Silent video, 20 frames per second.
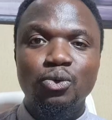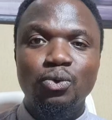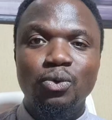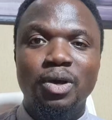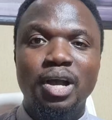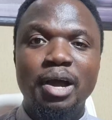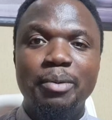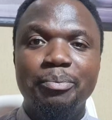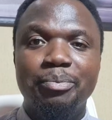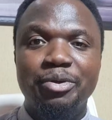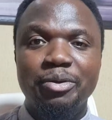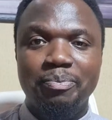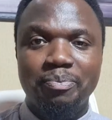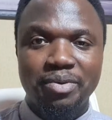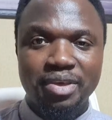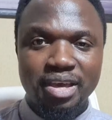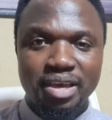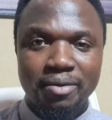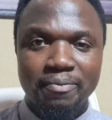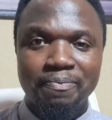you can
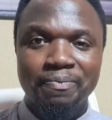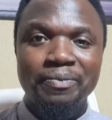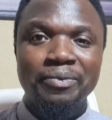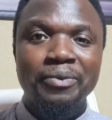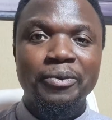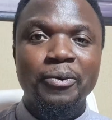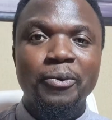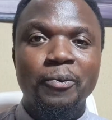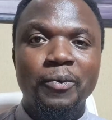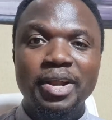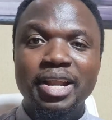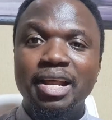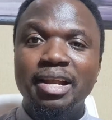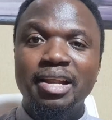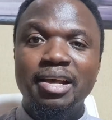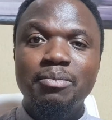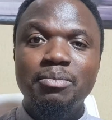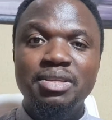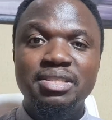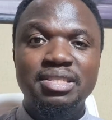prepare, whether
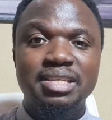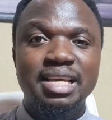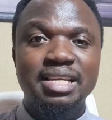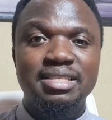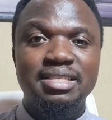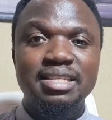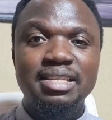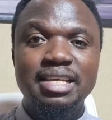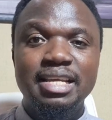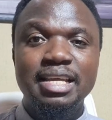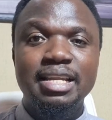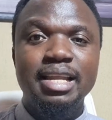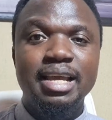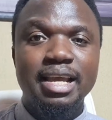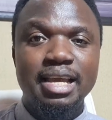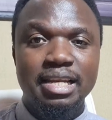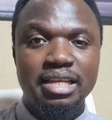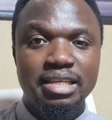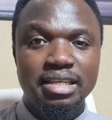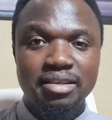that means getting in
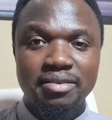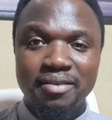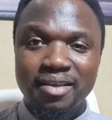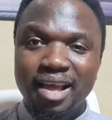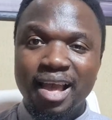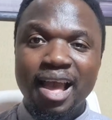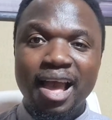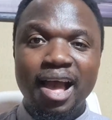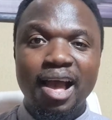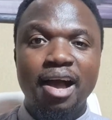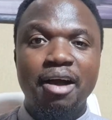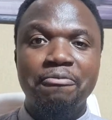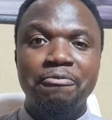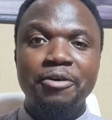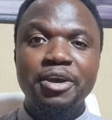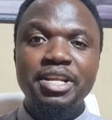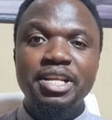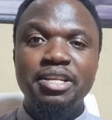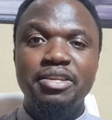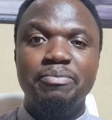early,
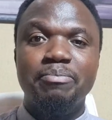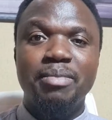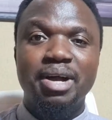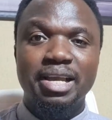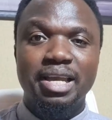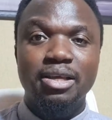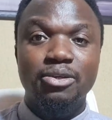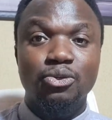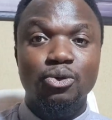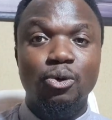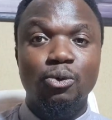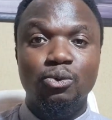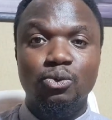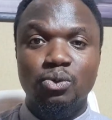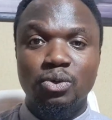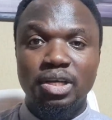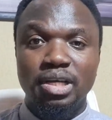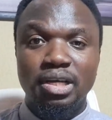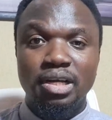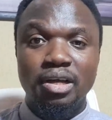avoiding the markets
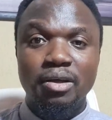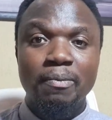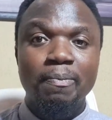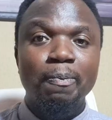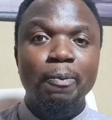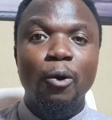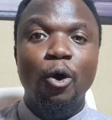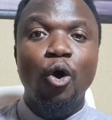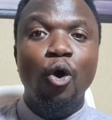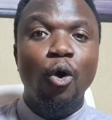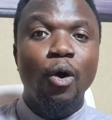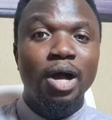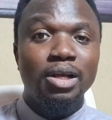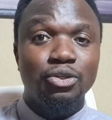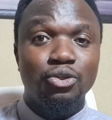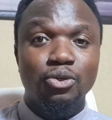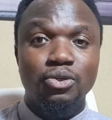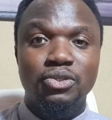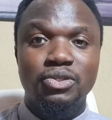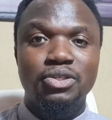altogether, or
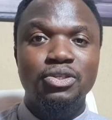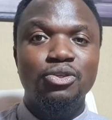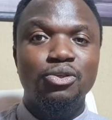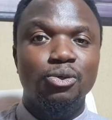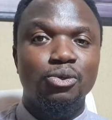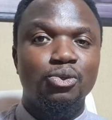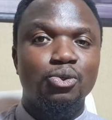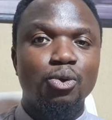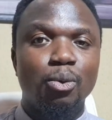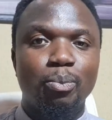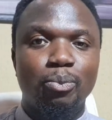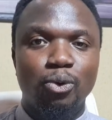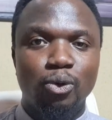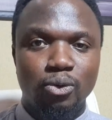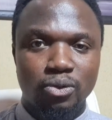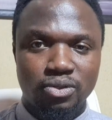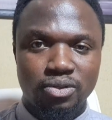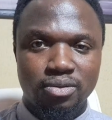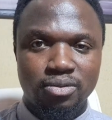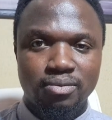adjusting your stop
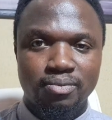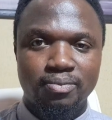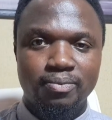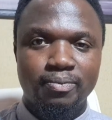loss.